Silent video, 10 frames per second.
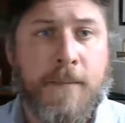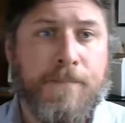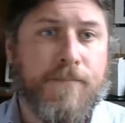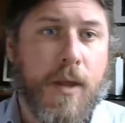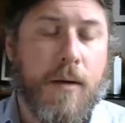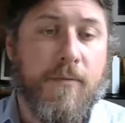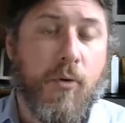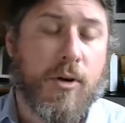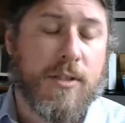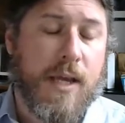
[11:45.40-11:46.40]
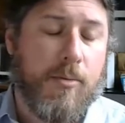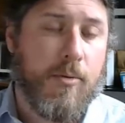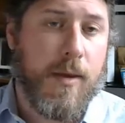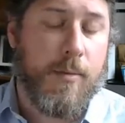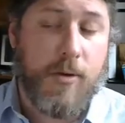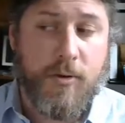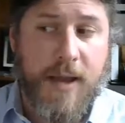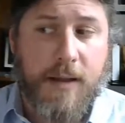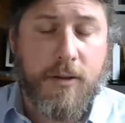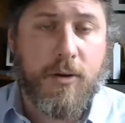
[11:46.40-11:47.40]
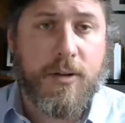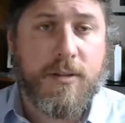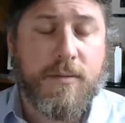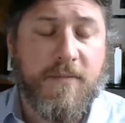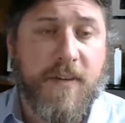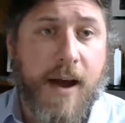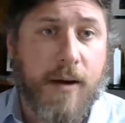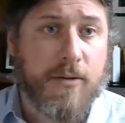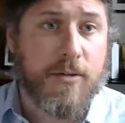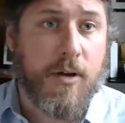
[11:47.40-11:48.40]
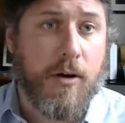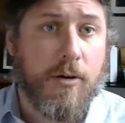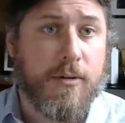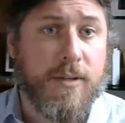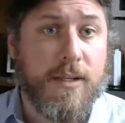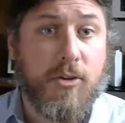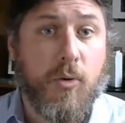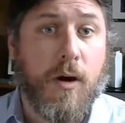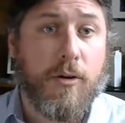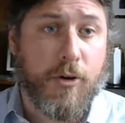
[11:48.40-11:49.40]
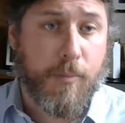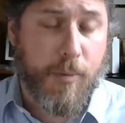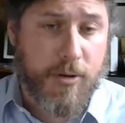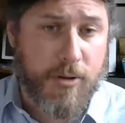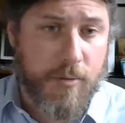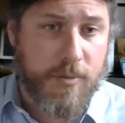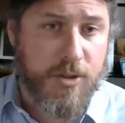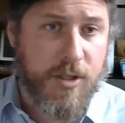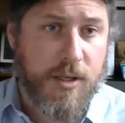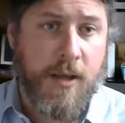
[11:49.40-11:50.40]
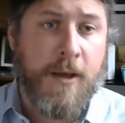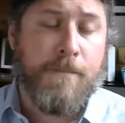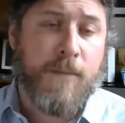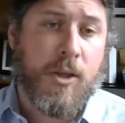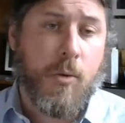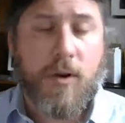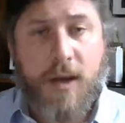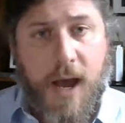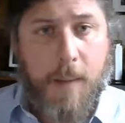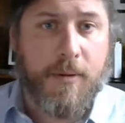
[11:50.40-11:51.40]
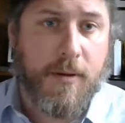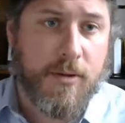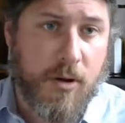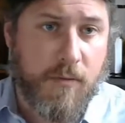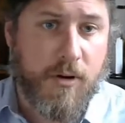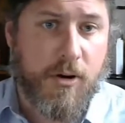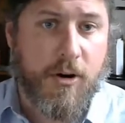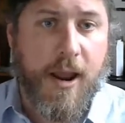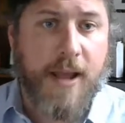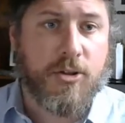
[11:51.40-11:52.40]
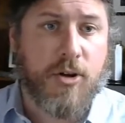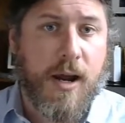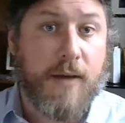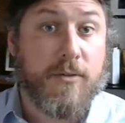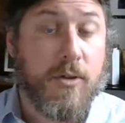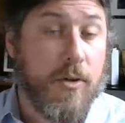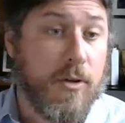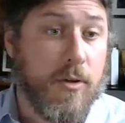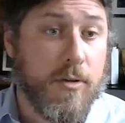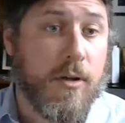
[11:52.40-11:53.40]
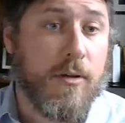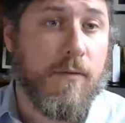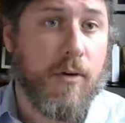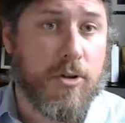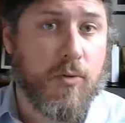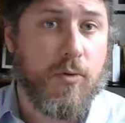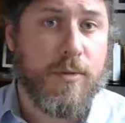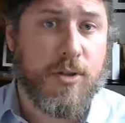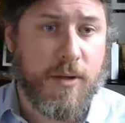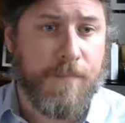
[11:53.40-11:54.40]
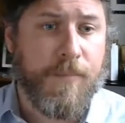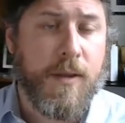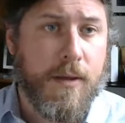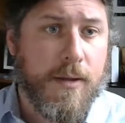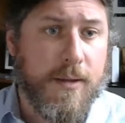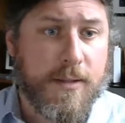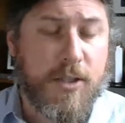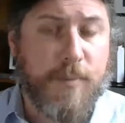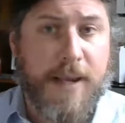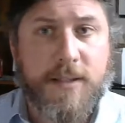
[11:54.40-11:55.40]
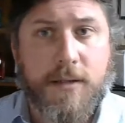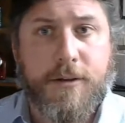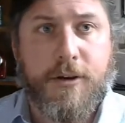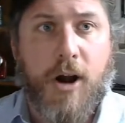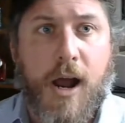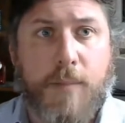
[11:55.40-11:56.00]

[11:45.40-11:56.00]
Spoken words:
For example, maybe you downloaded some files on D2L to your personal machine. You want to copy those over to your H drive so you can use it on the virtual machine. This is basically your option.